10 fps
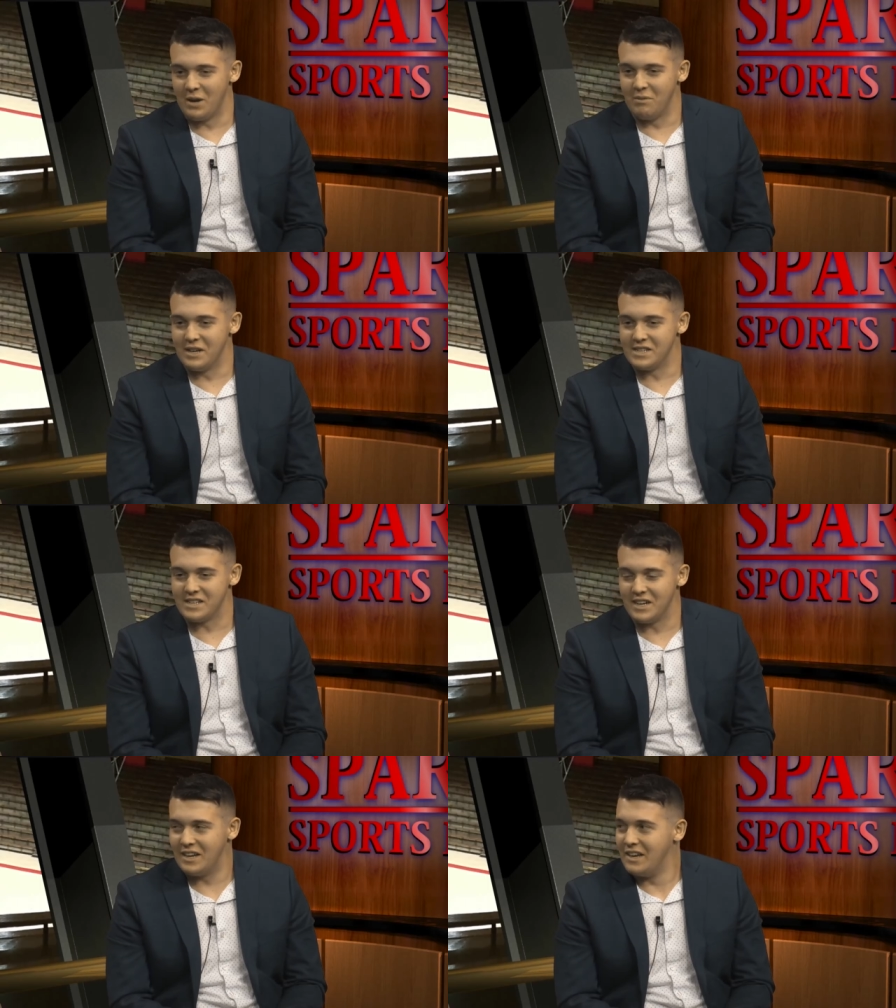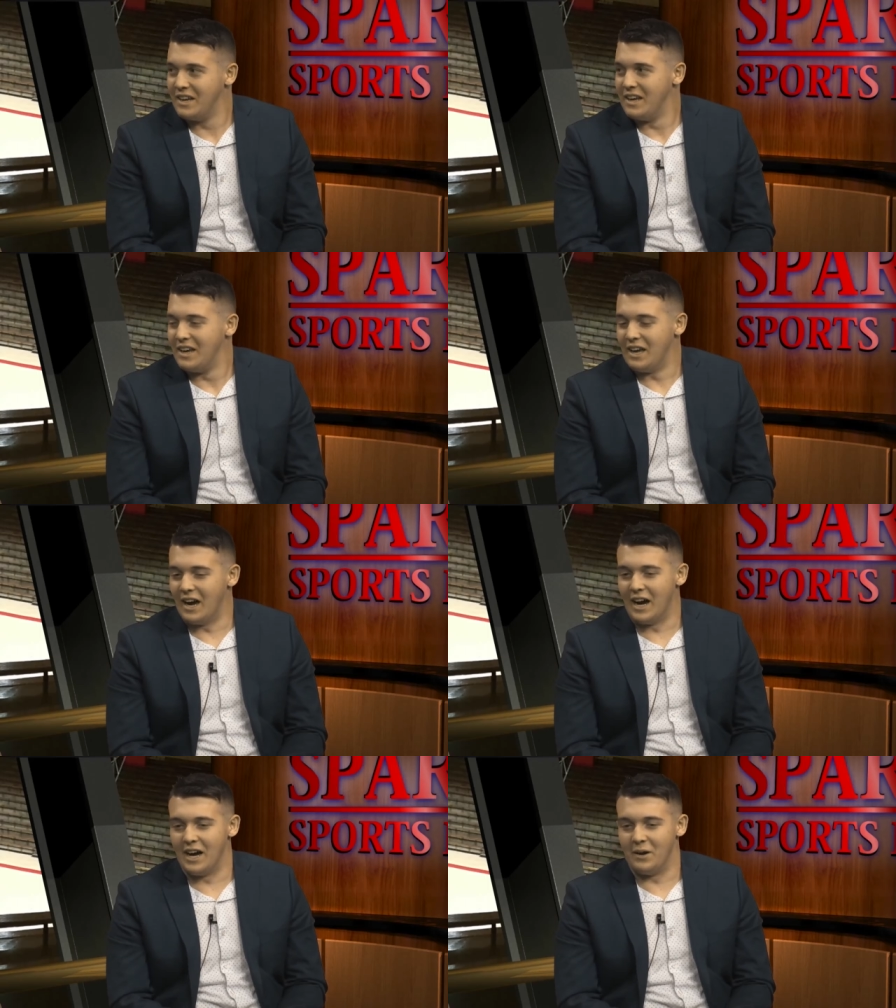game because uh,
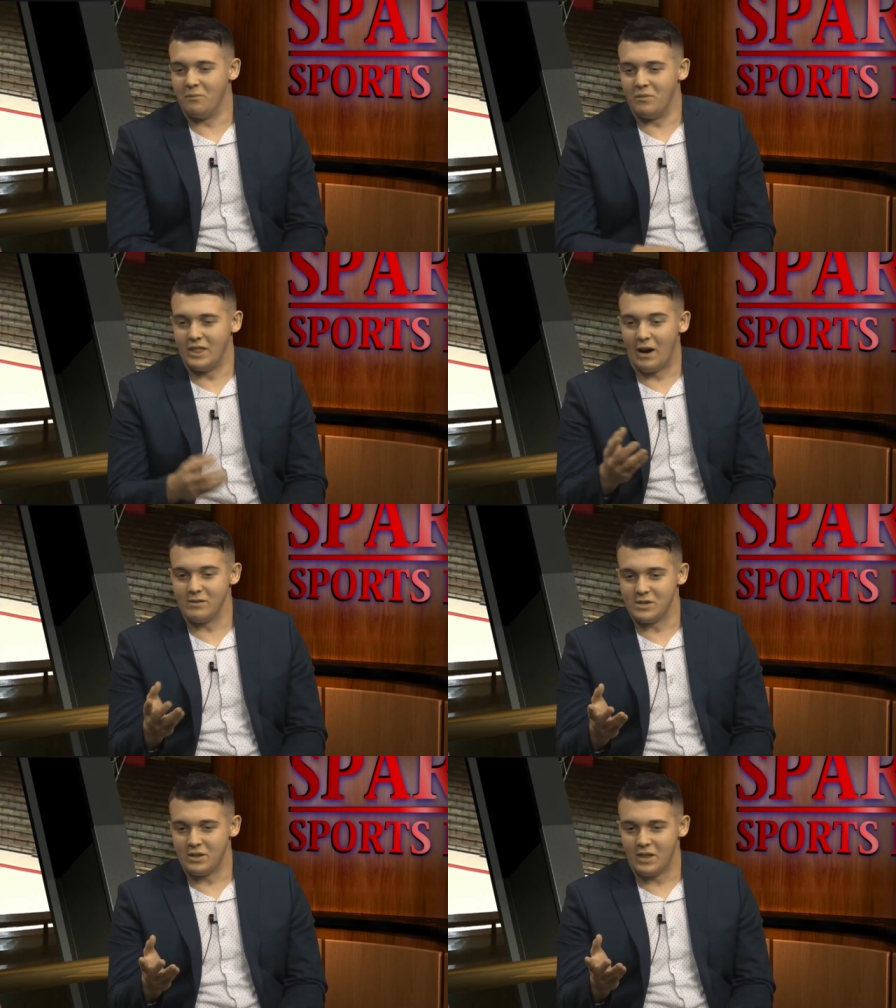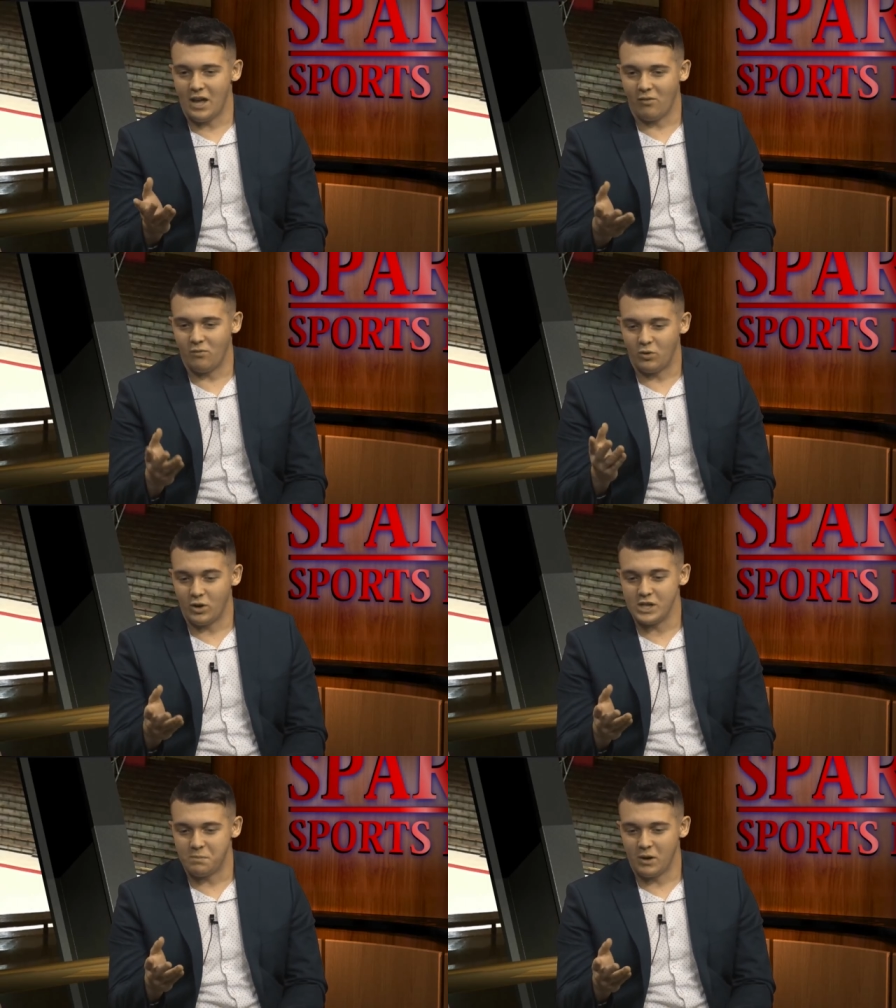um, that was they
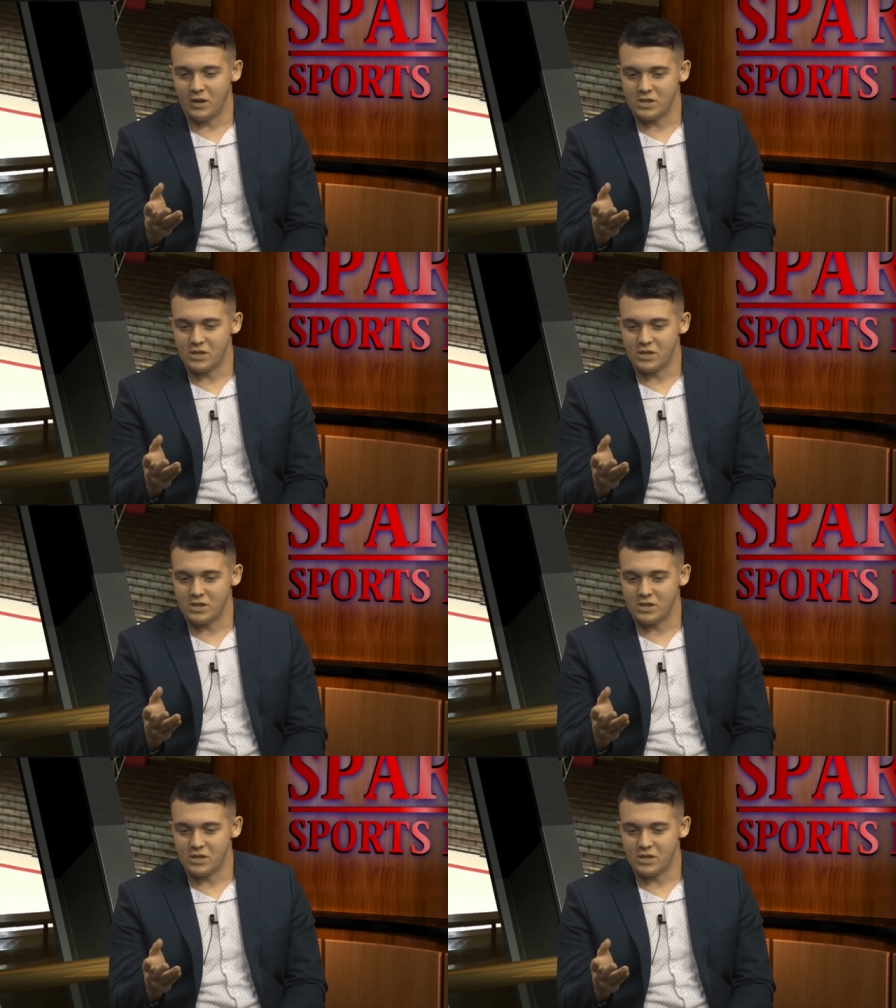Greensburg